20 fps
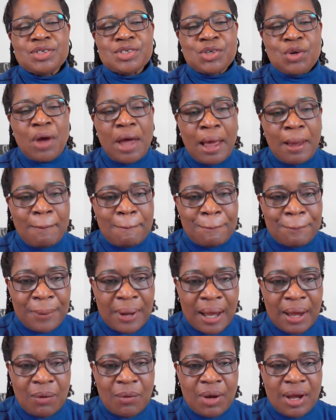to
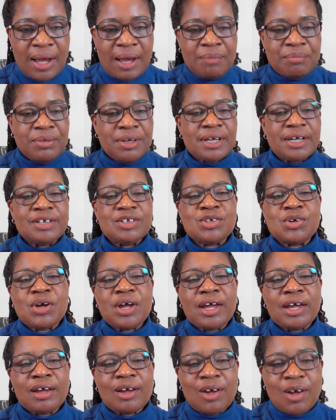empower. I'm here
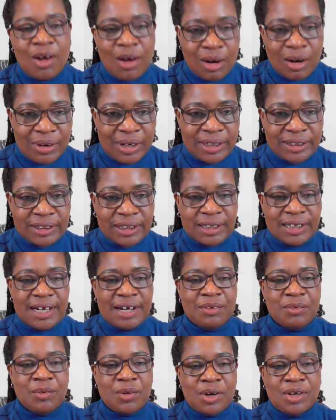to encourage, and
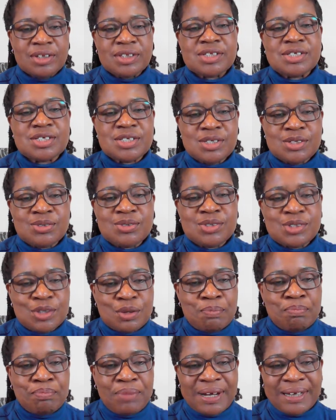I want you
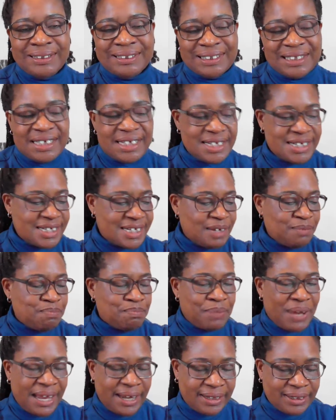to
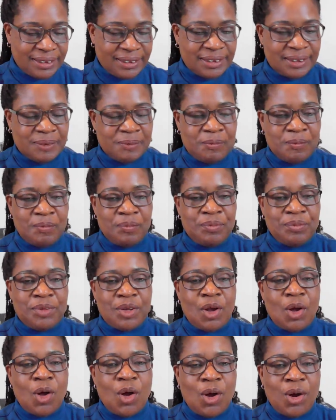participate.
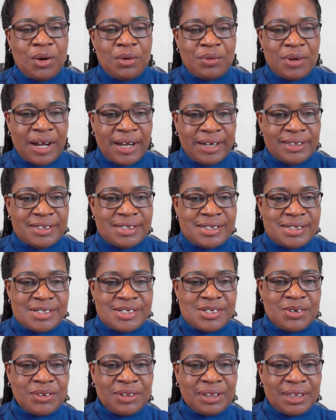All right,
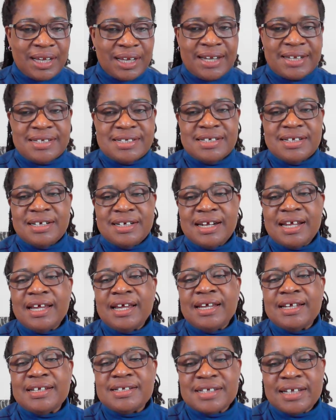so 30
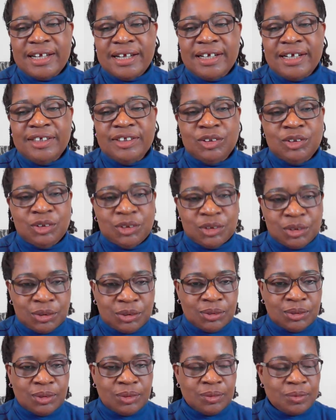days in
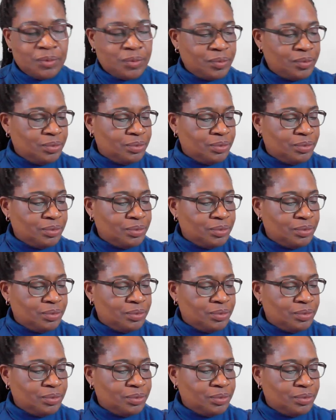June,